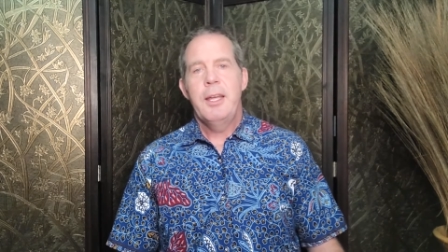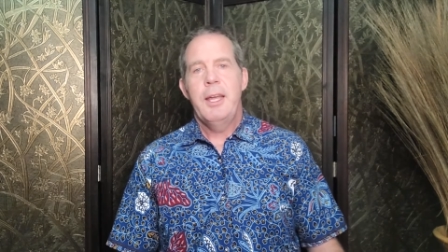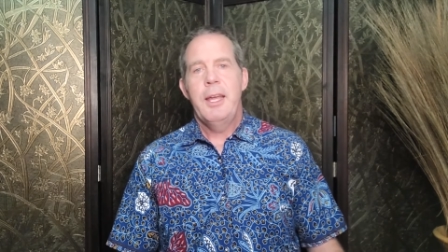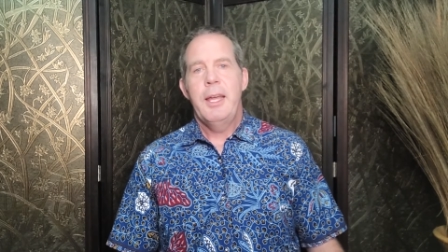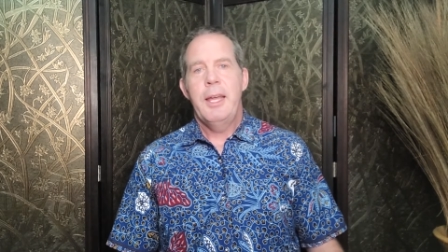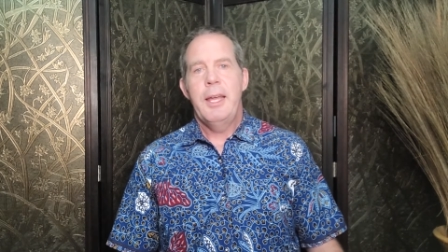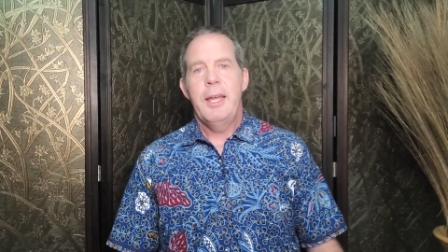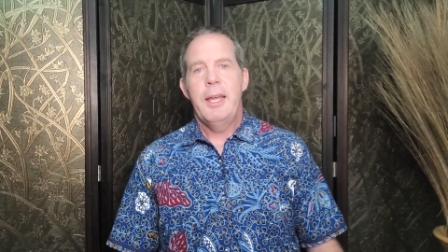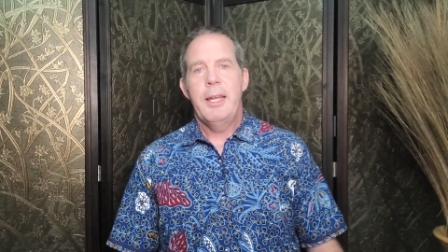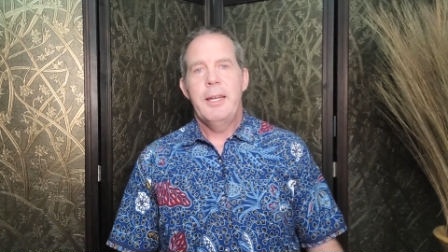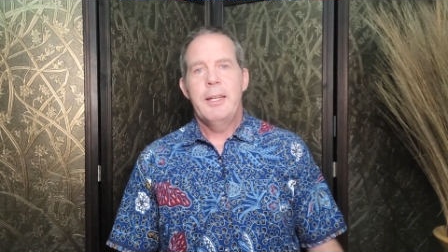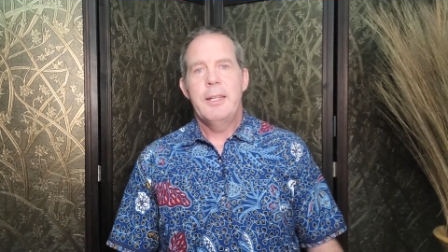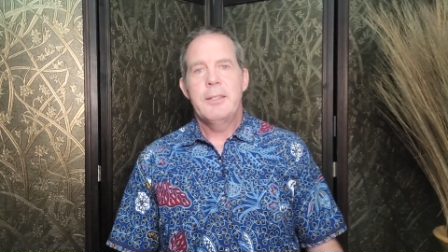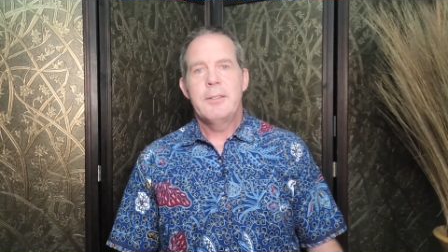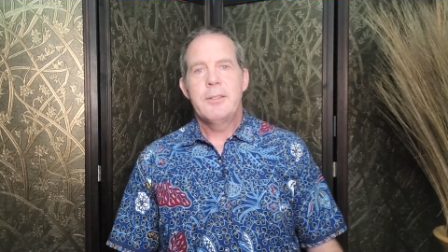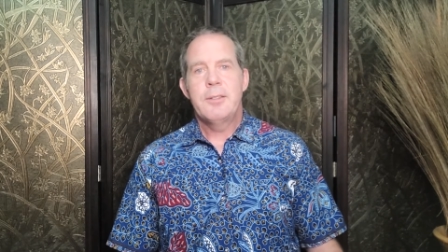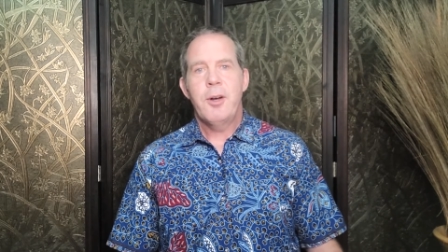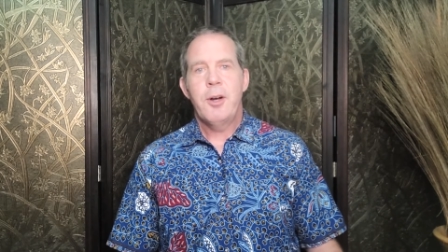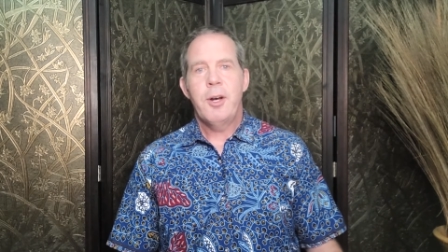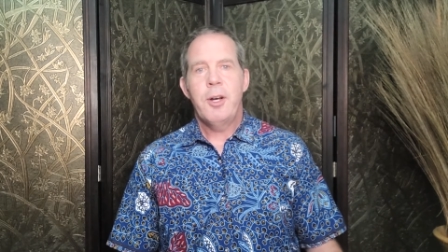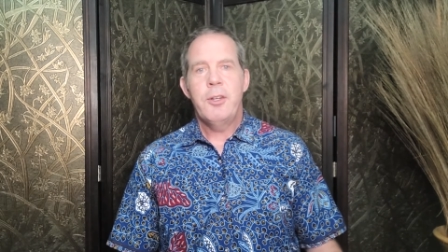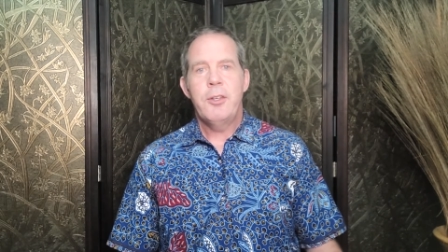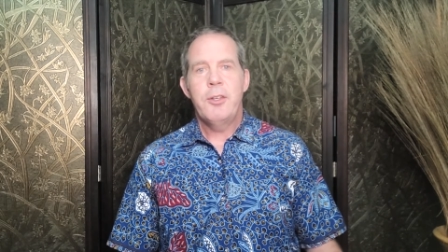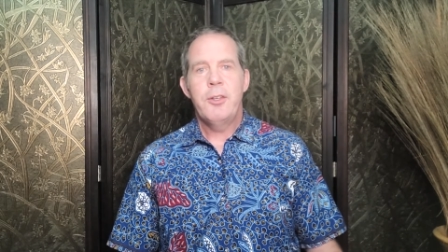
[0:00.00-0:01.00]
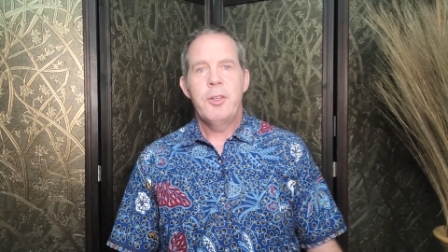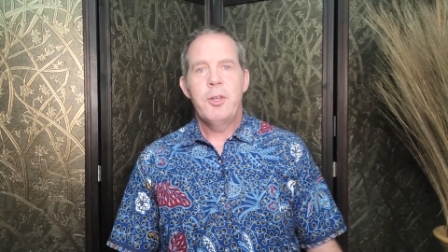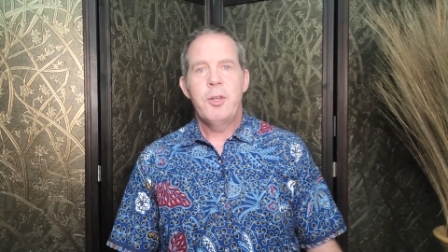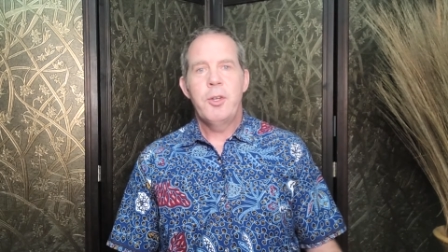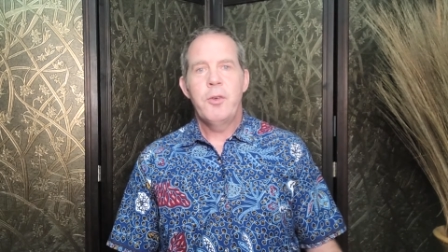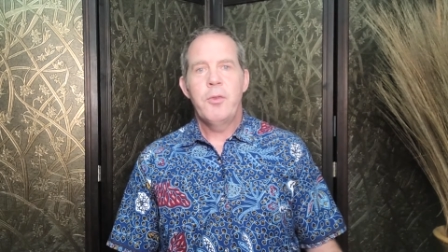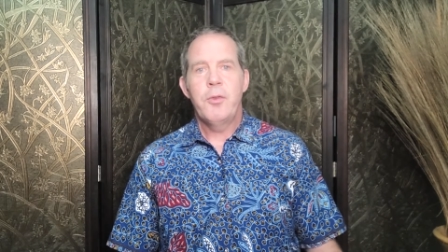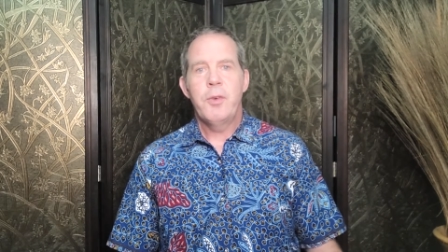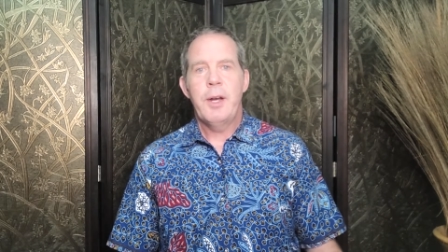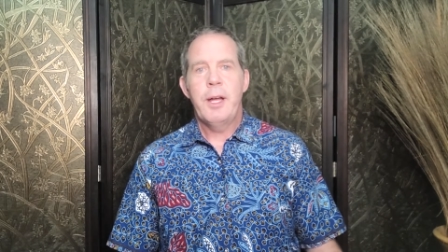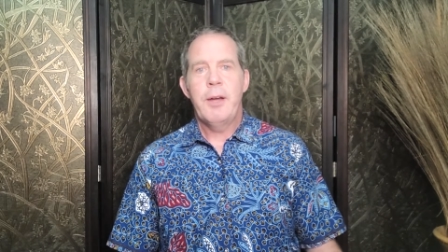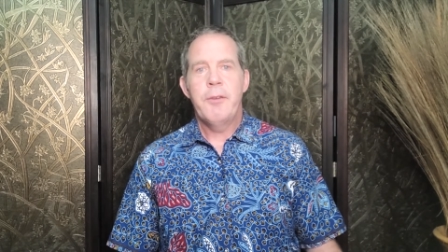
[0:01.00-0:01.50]
and it's hard to
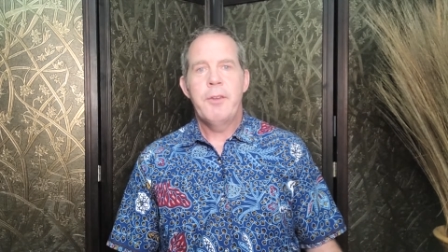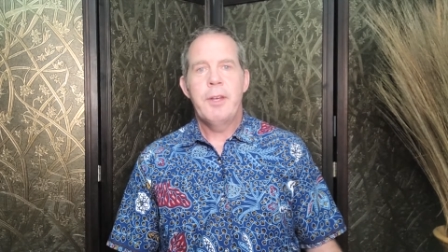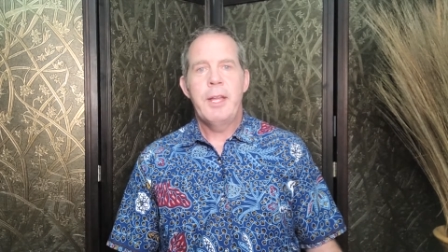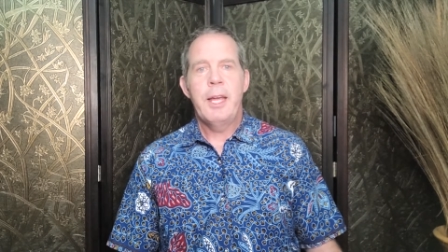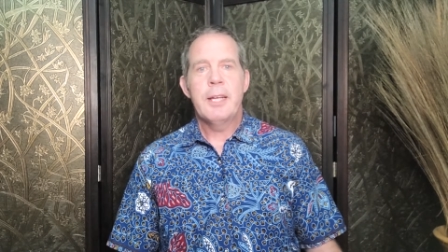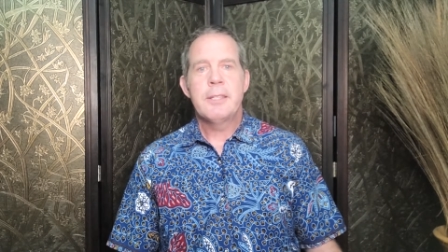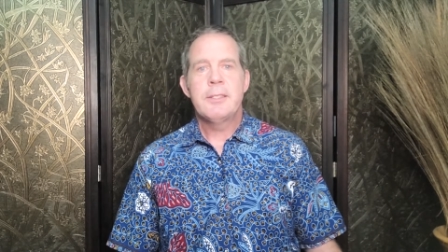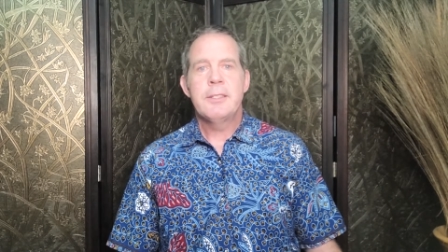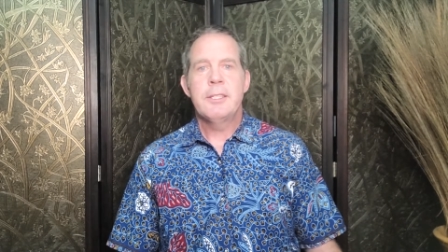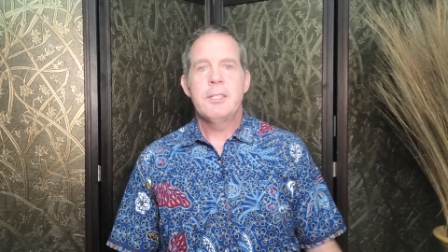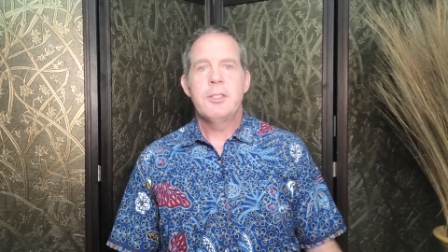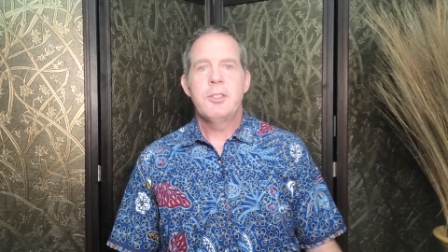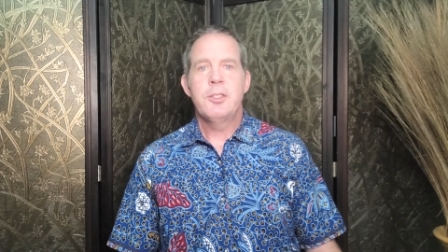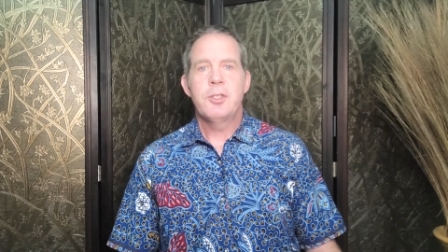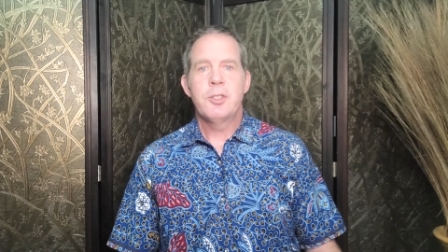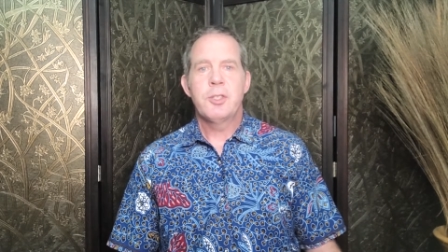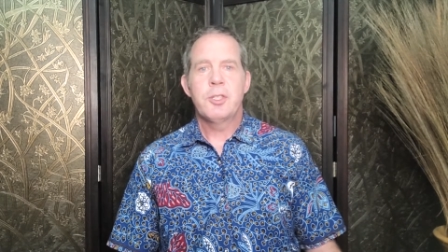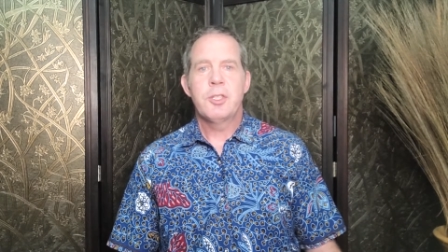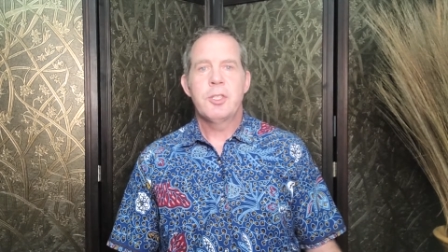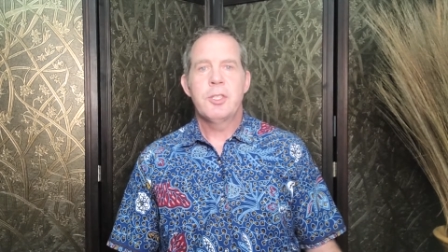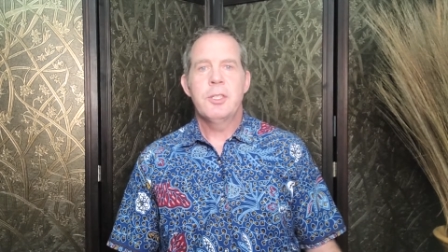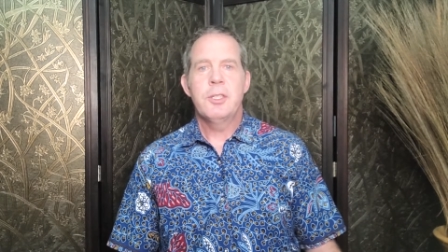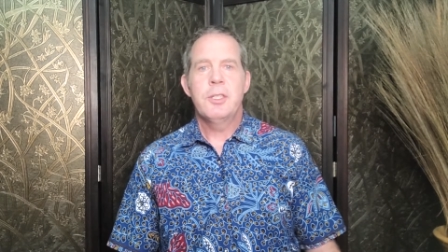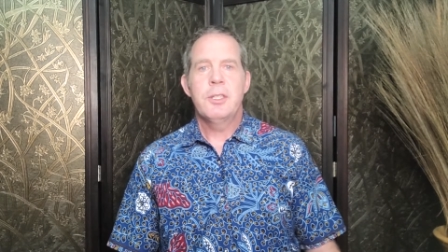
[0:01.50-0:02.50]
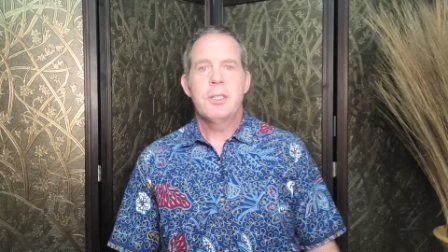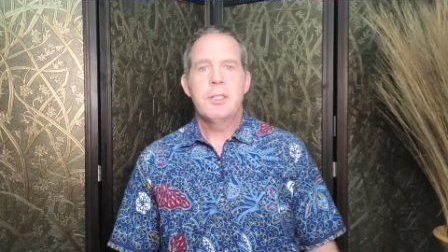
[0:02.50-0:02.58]
do for having excess sugar